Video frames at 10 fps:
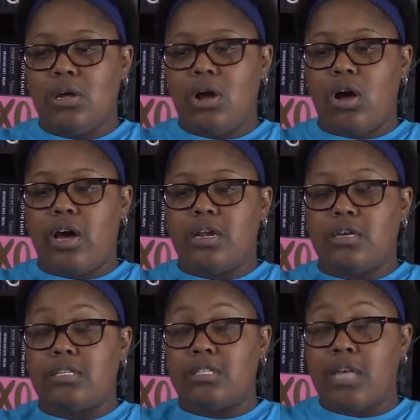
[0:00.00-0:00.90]
on
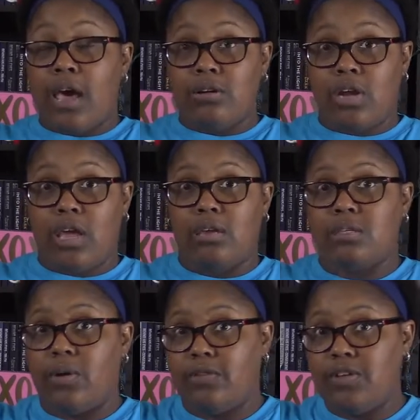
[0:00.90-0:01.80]
Saturday,
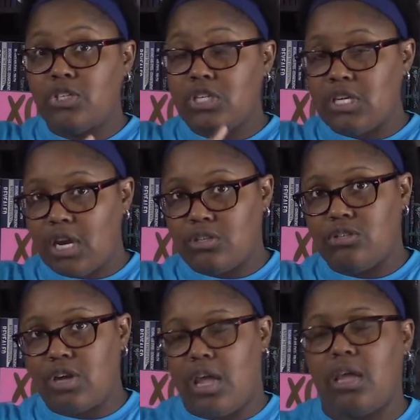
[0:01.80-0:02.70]
so I finished it
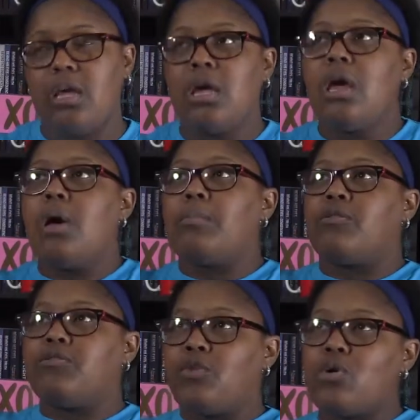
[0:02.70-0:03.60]
yesterday
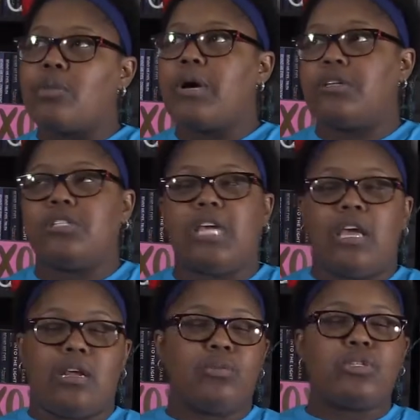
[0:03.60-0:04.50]
before Mother's Day,
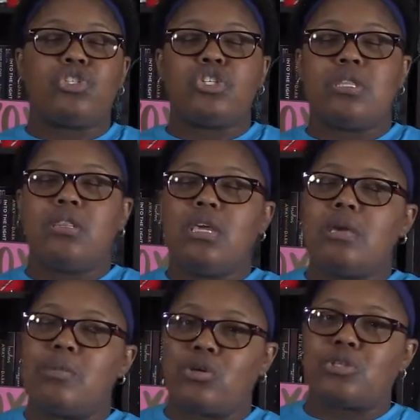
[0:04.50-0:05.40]
and it was just the
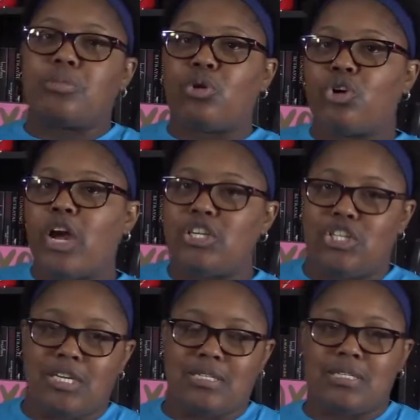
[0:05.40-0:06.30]
most
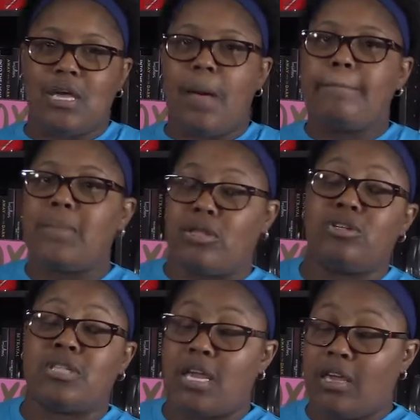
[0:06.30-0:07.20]
precious
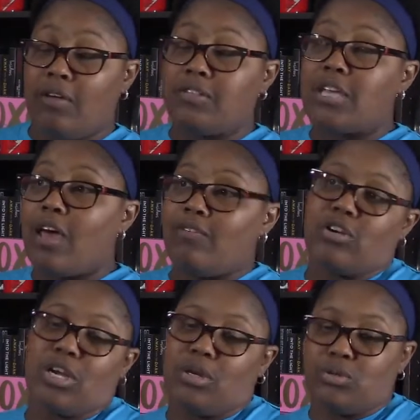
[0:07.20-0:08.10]
Mother's Day gift ever.
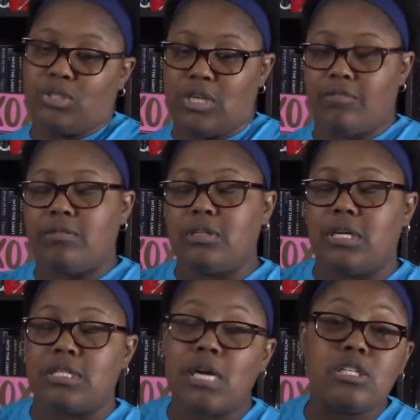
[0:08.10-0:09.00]
It
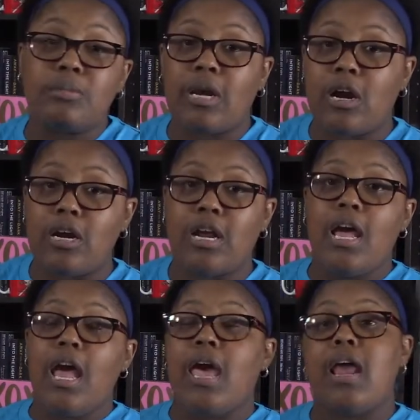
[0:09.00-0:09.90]
definitely touched my heart,
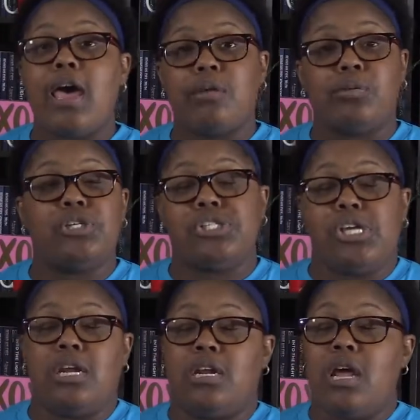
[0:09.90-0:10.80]
and I
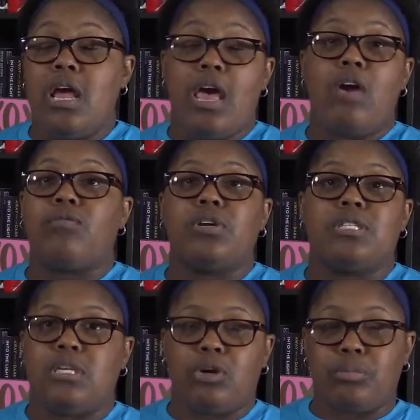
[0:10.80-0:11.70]
appreciated every
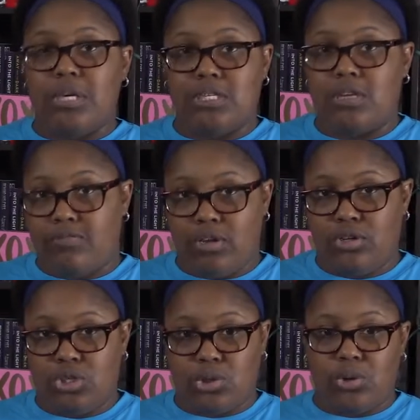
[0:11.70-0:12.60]
single piece of their
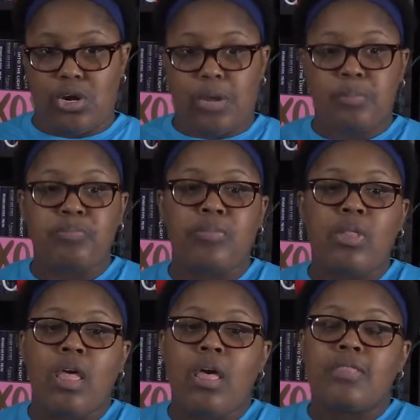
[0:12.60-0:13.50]
story.
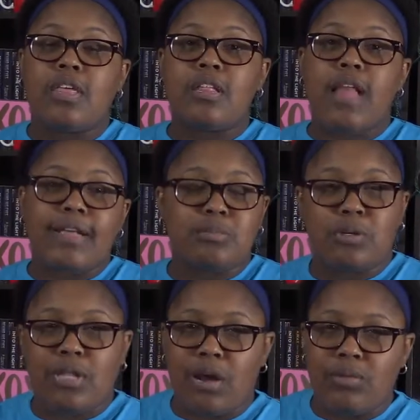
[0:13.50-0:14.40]
Then the last
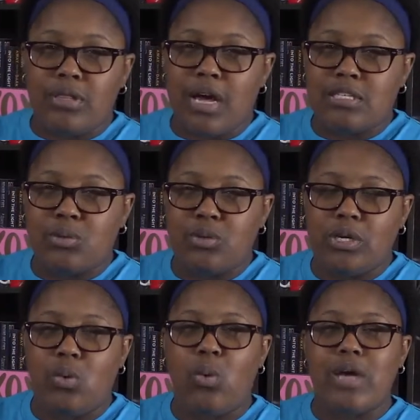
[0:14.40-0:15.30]
book that I read last
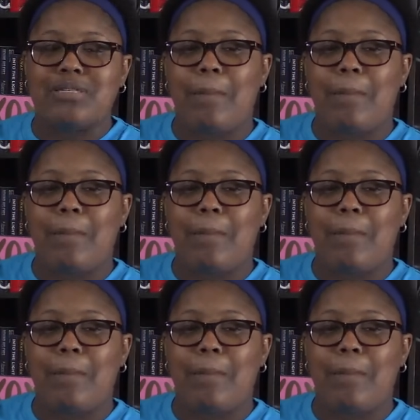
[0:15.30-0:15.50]
week was